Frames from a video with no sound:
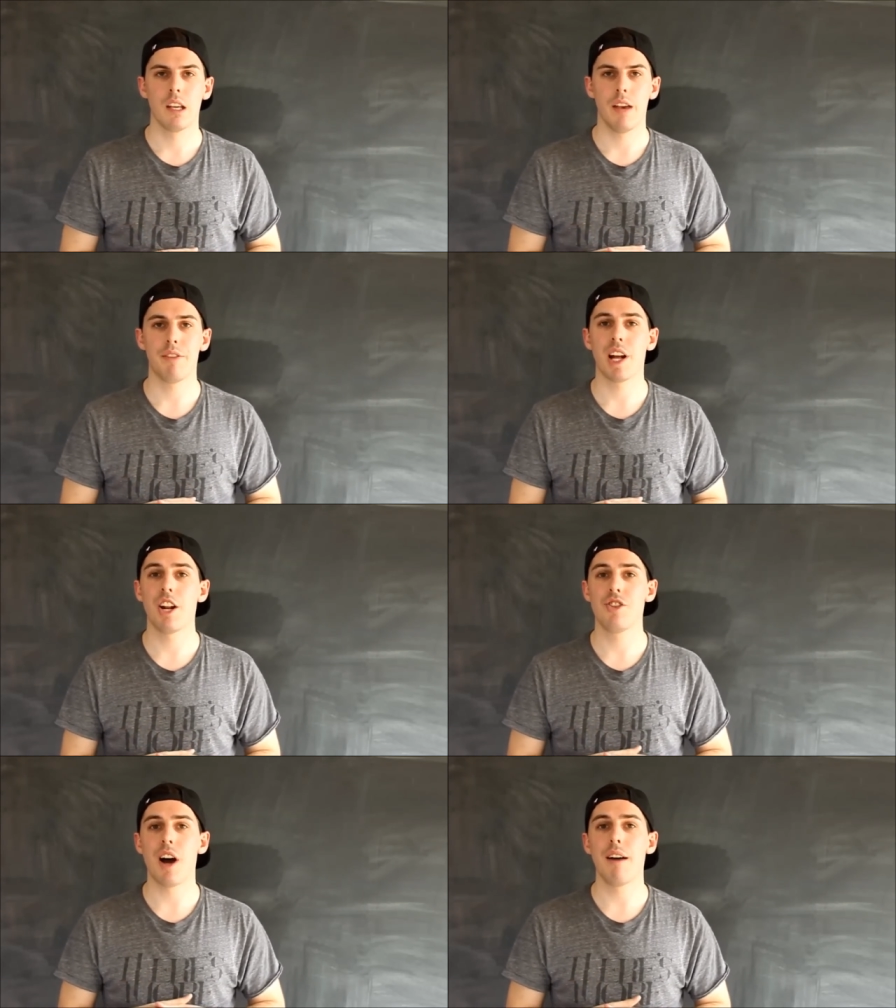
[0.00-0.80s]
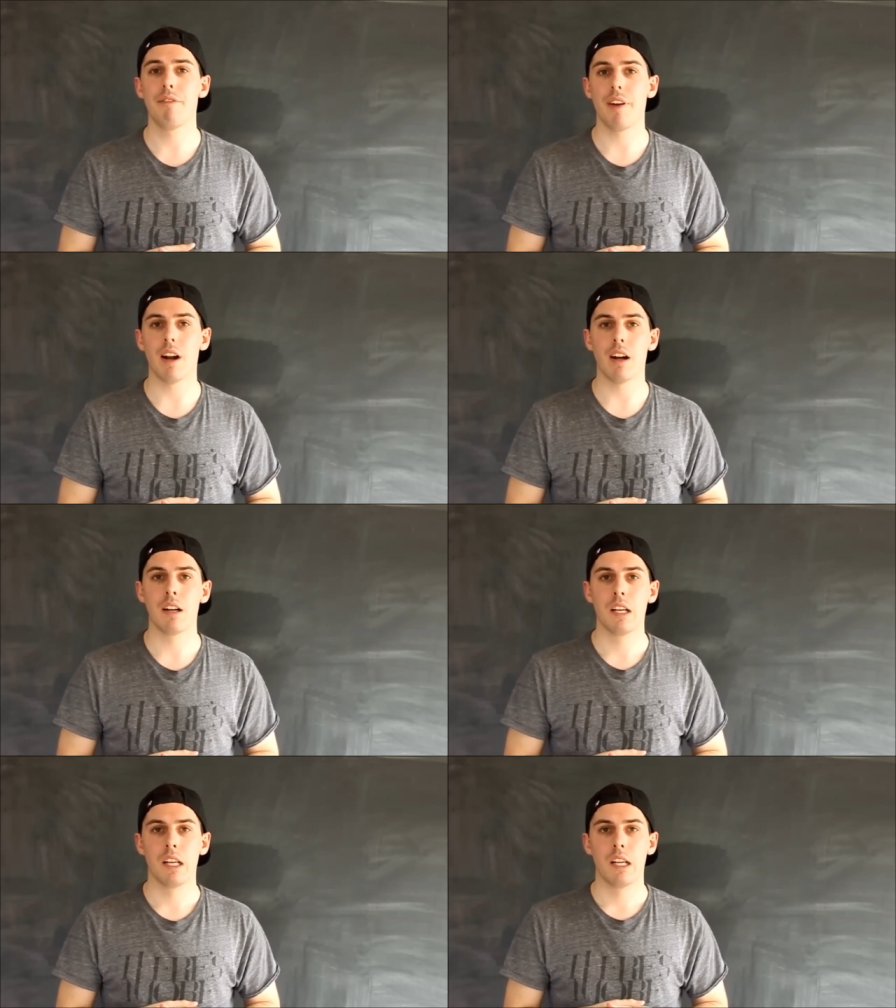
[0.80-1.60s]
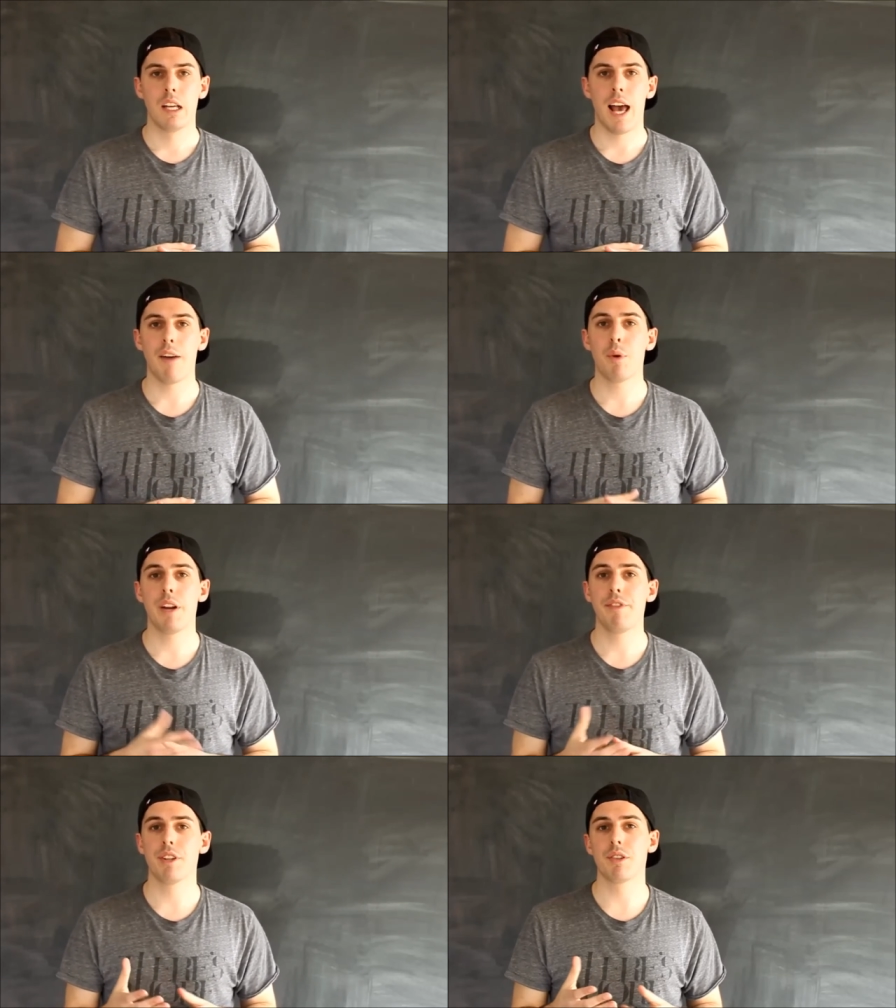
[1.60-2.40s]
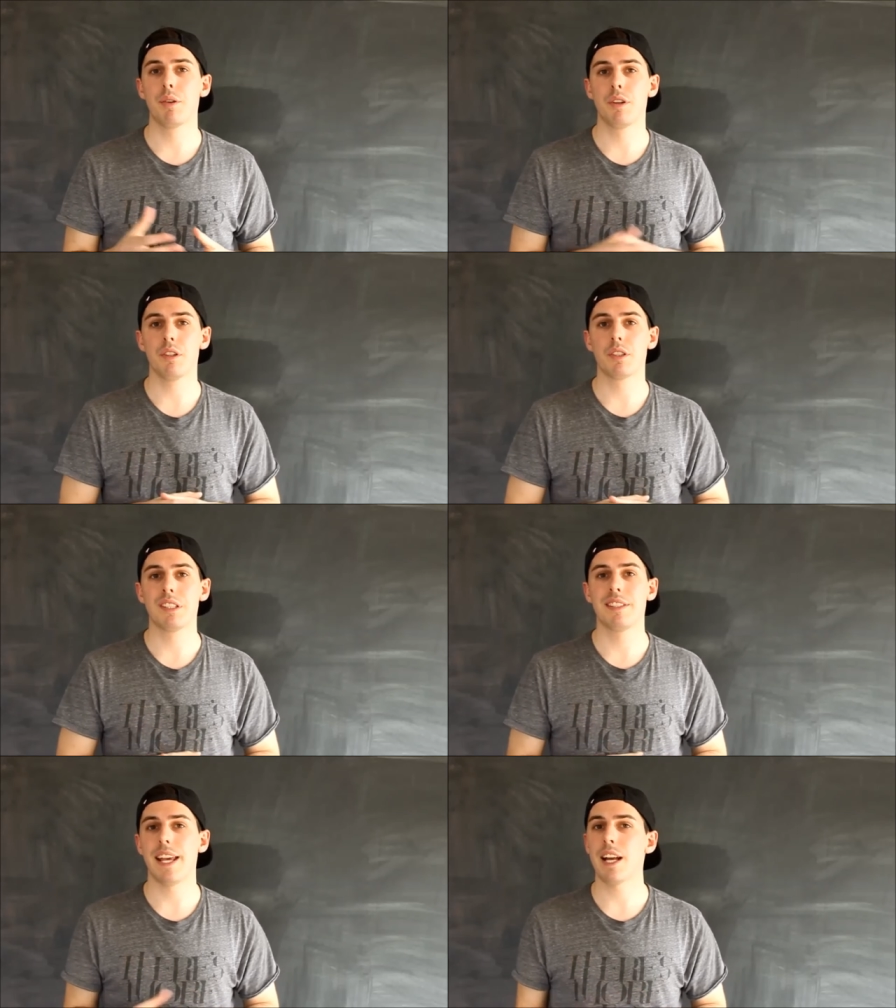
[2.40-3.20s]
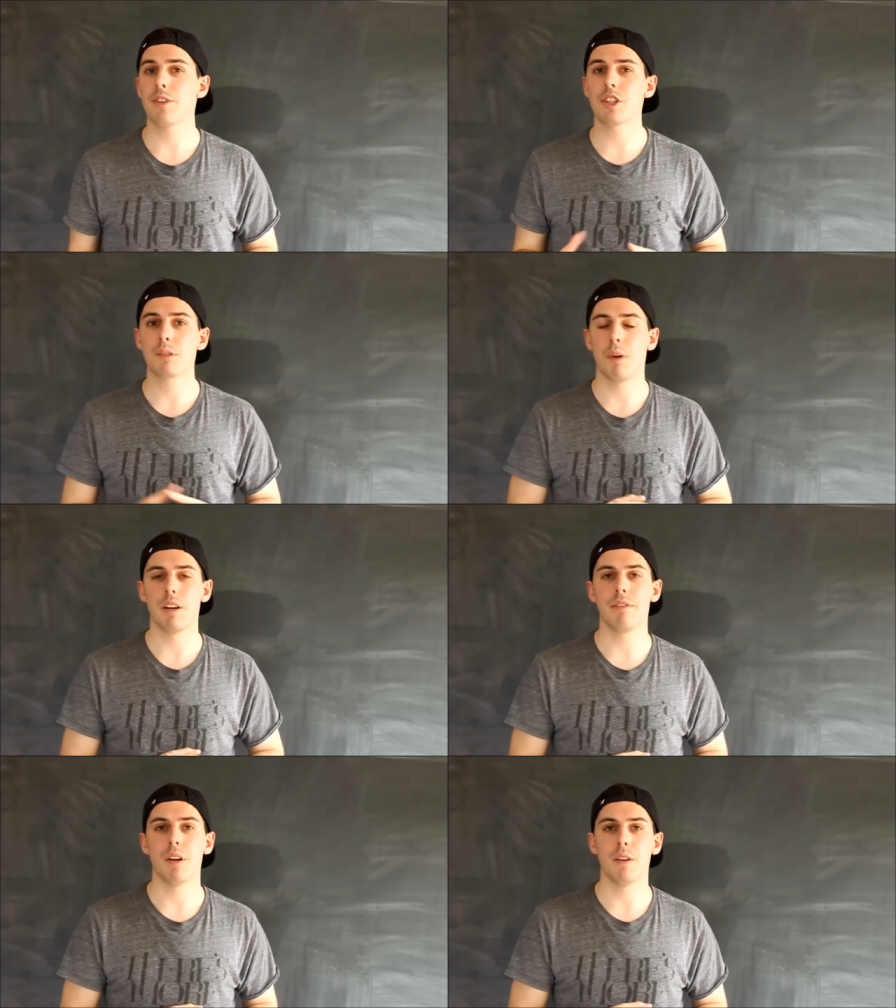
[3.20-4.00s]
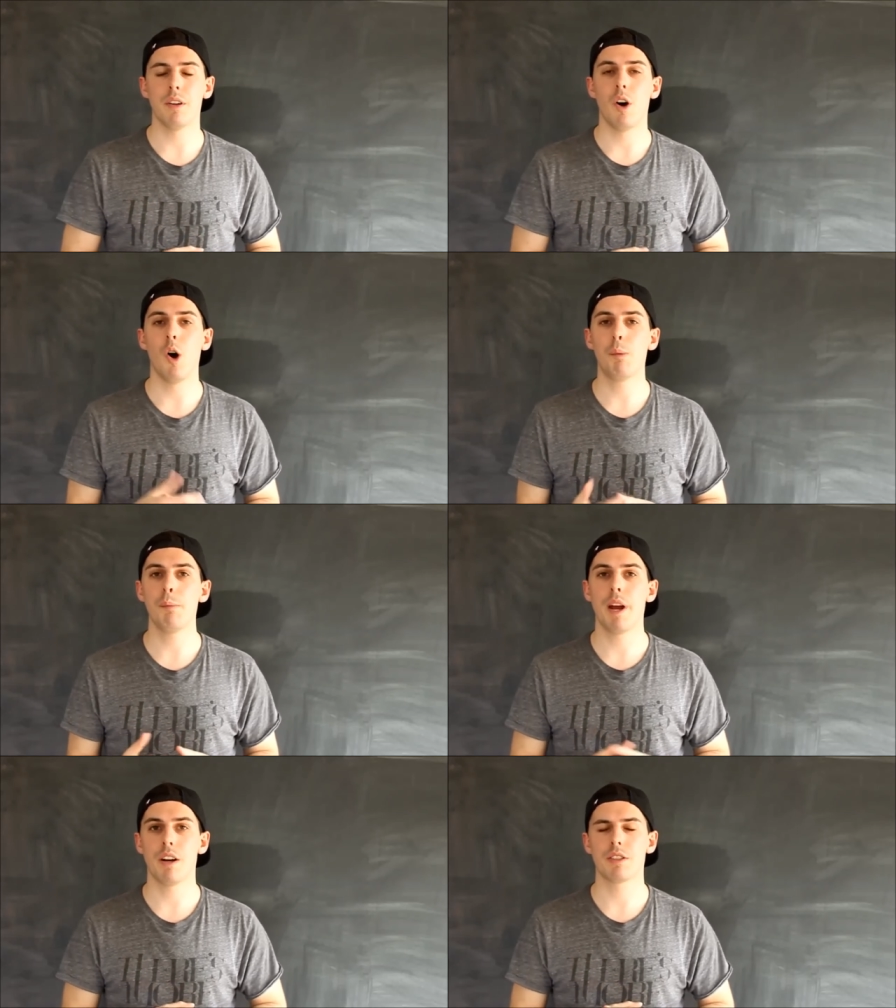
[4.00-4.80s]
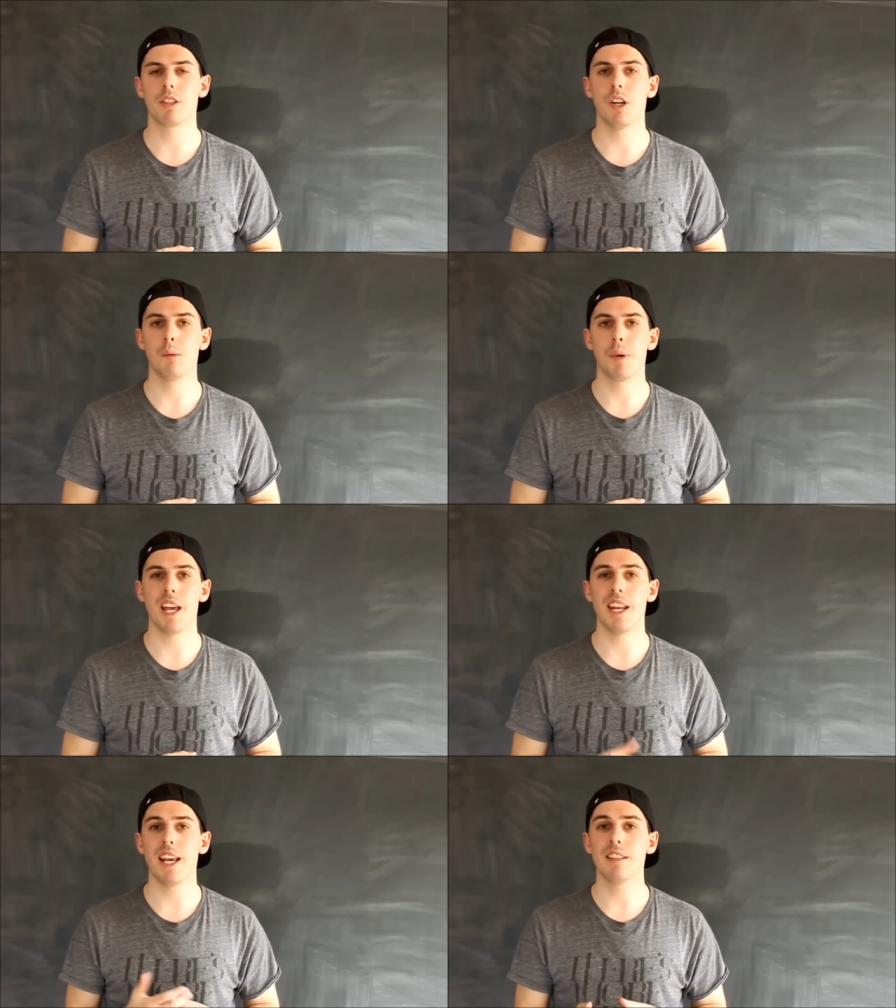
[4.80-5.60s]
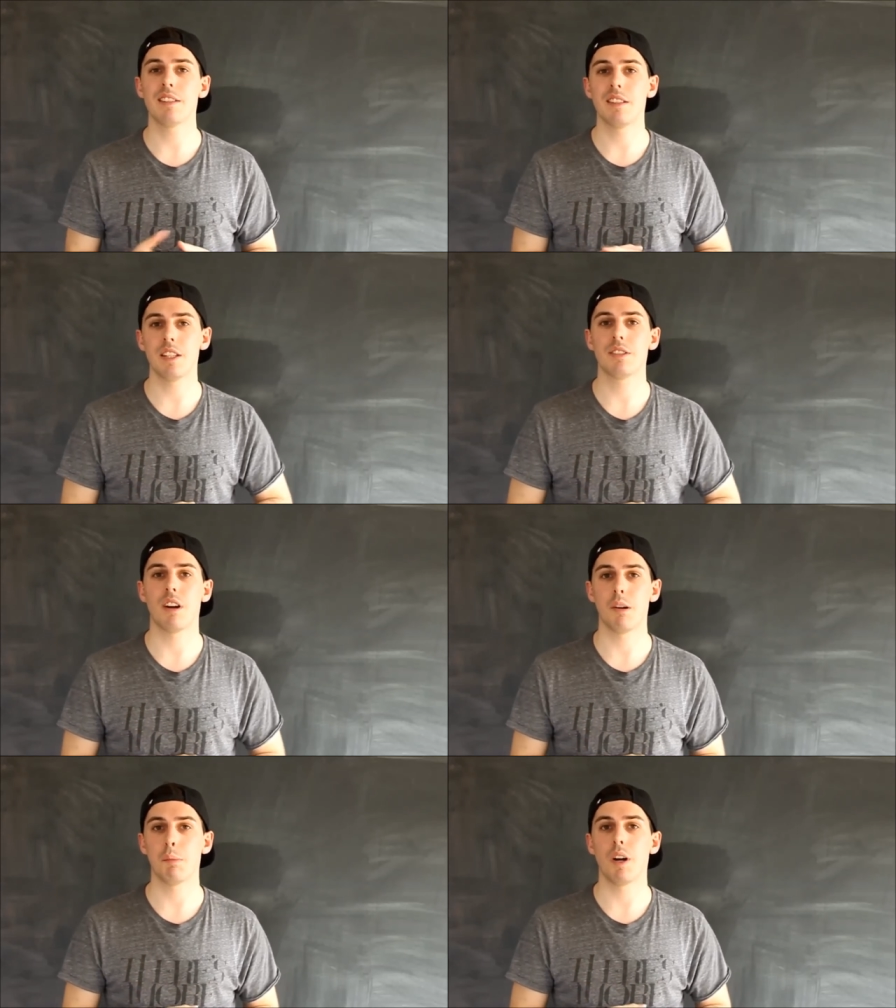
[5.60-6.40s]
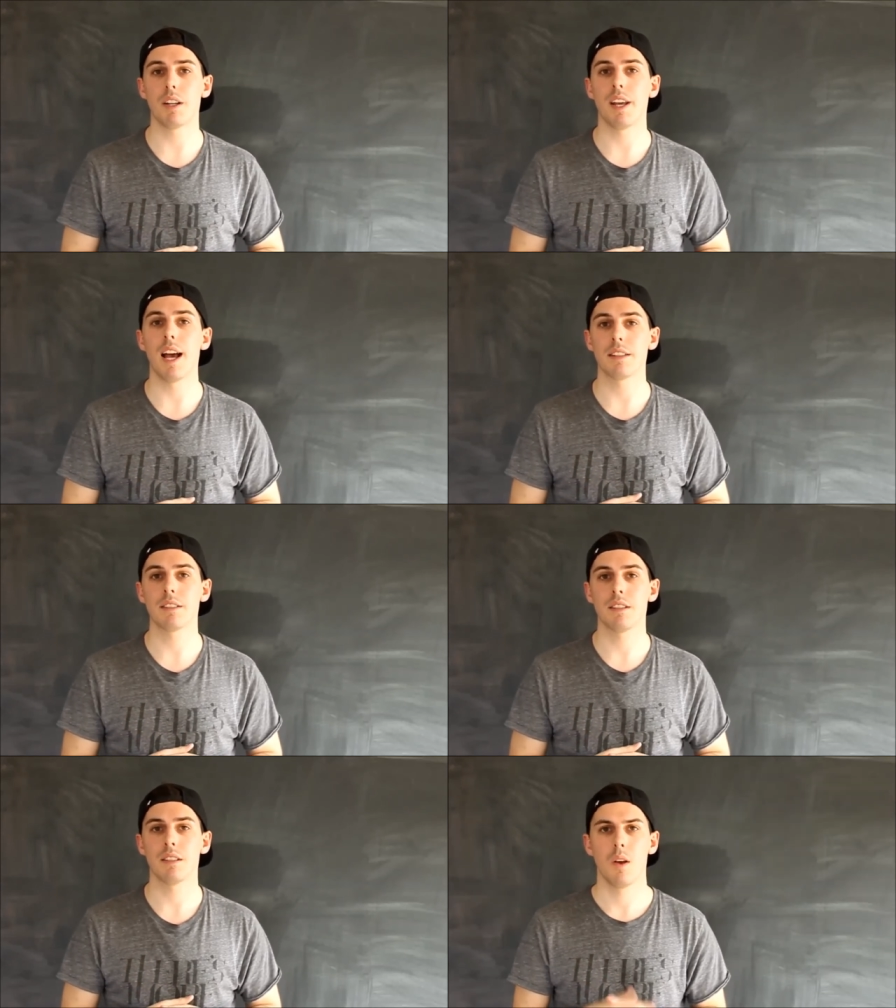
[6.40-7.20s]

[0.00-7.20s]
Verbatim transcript: If you're at a job fair, have one of your recruiters take out their smartphone, open Periscope, and instantly start a broadcast.